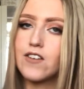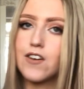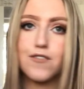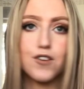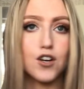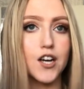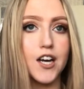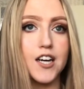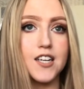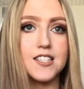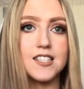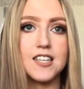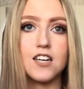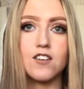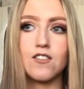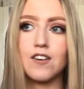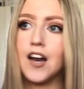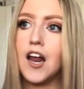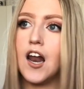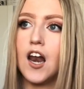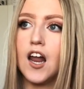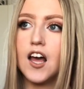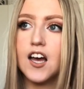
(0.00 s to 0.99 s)
if you're
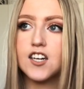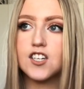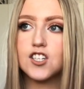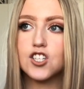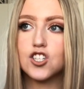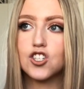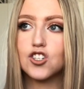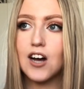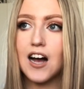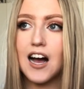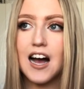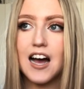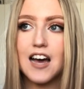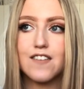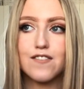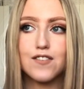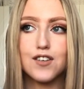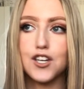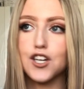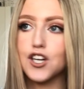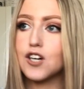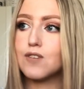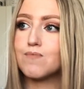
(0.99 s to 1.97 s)
considering to learn to drive,
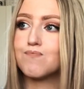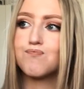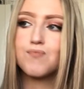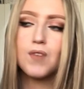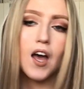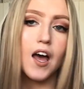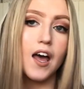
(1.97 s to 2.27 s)
you know.